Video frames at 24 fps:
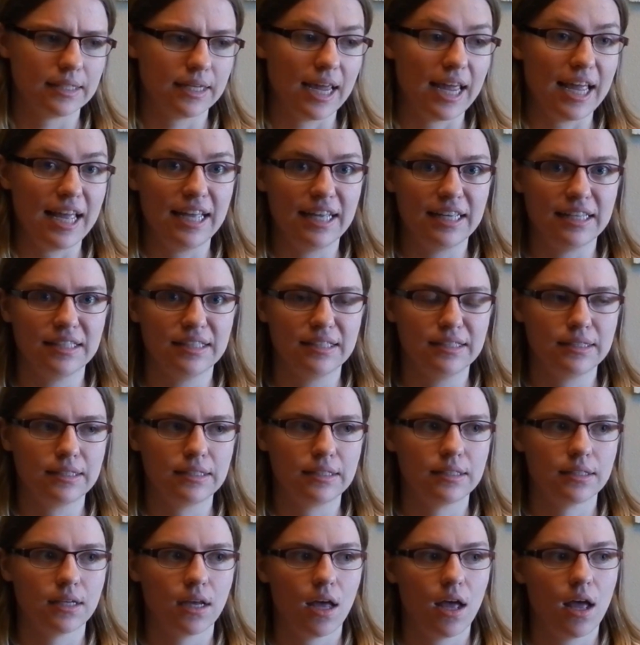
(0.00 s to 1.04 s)

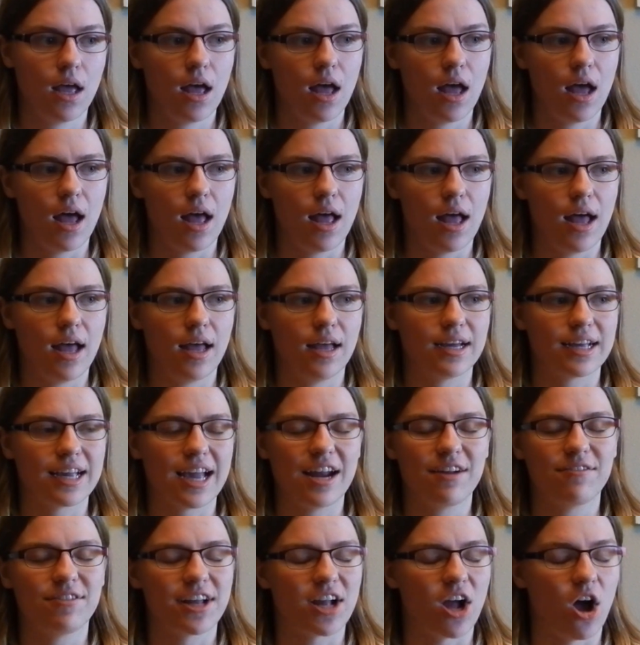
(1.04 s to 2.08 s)
is
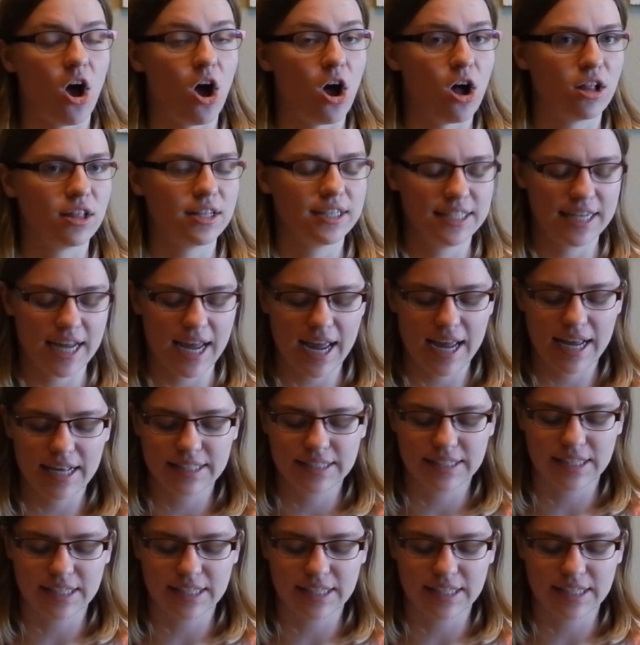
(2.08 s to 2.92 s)
kind of like a holiday,